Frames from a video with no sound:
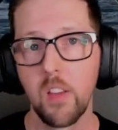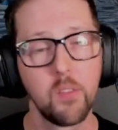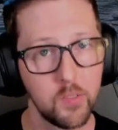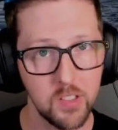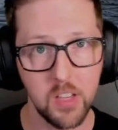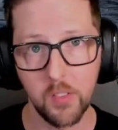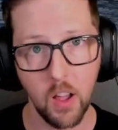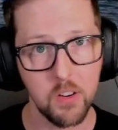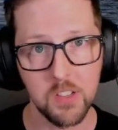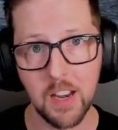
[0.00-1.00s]

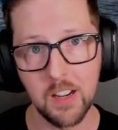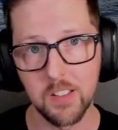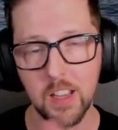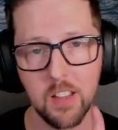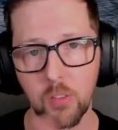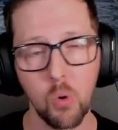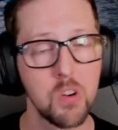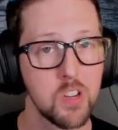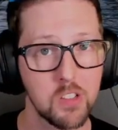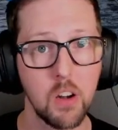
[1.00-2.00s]
$57.90, or
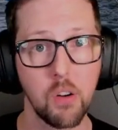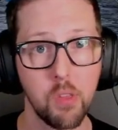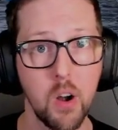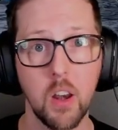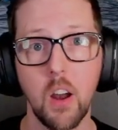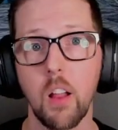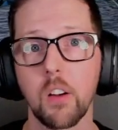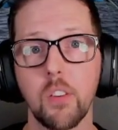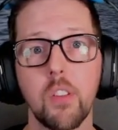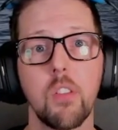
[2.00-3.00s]
just under
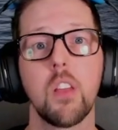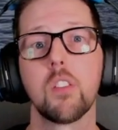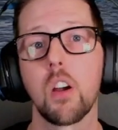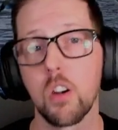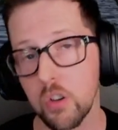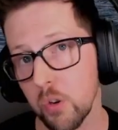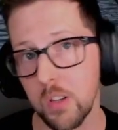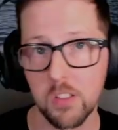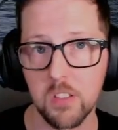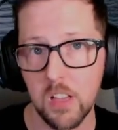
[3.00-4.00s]
$30. These are your
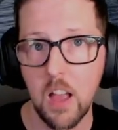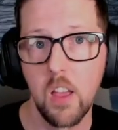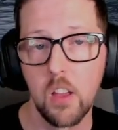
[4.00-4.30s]
choices.